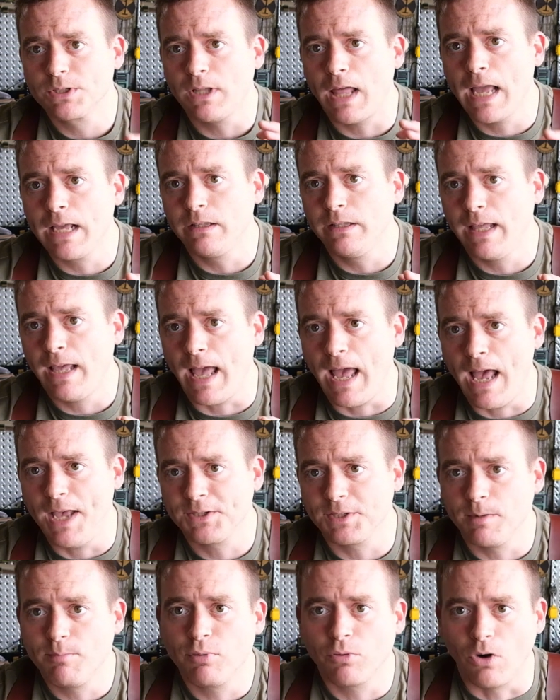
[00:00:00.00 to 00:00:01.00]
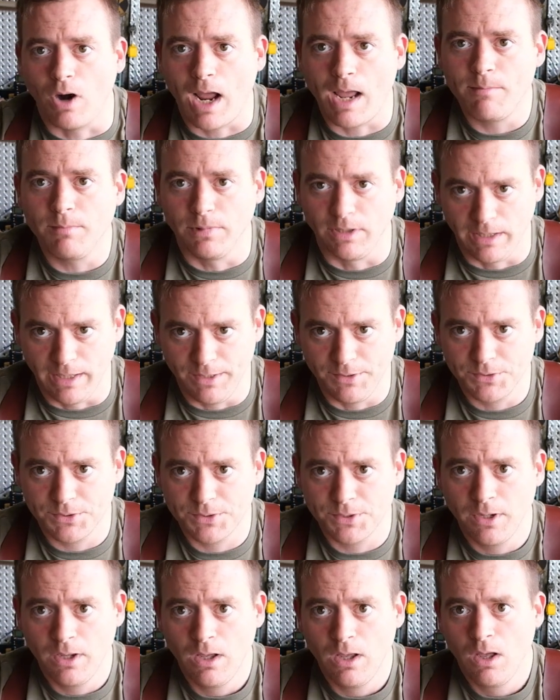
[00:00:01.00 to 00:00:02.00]
likely has a prime
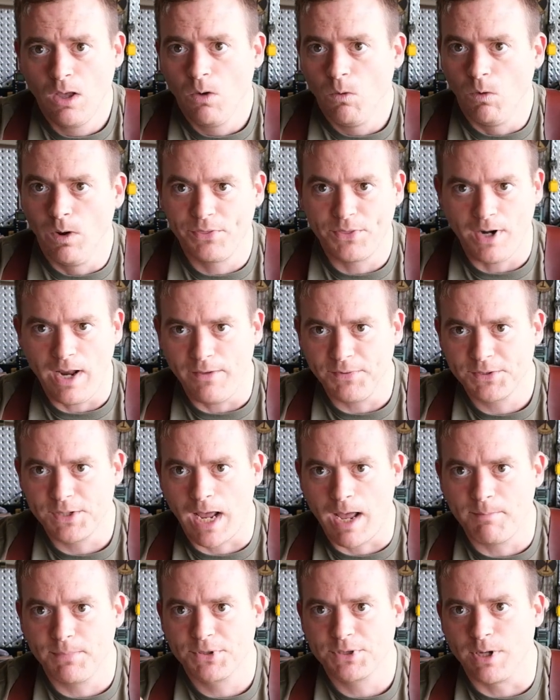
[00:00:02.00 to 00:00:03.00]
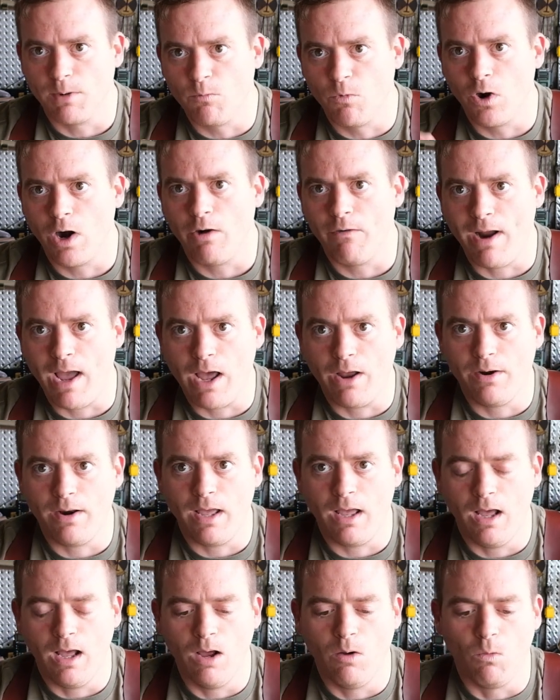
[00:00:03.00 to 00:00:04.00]
lens with an f-stop somewhere around
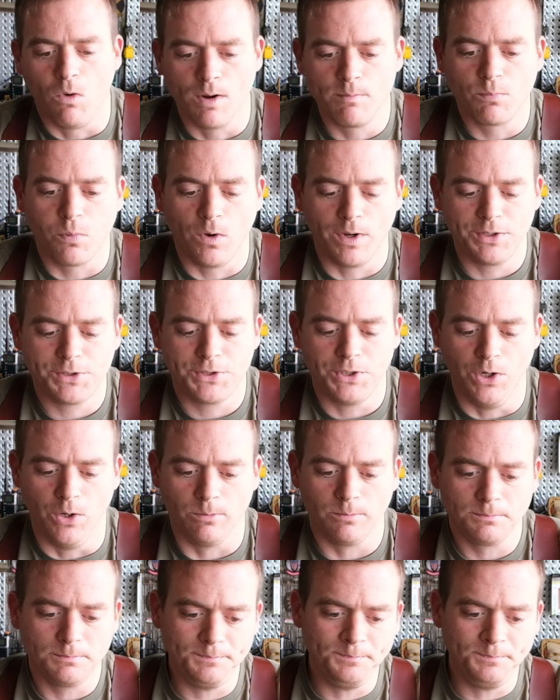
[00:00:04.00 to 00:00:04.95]
1.2.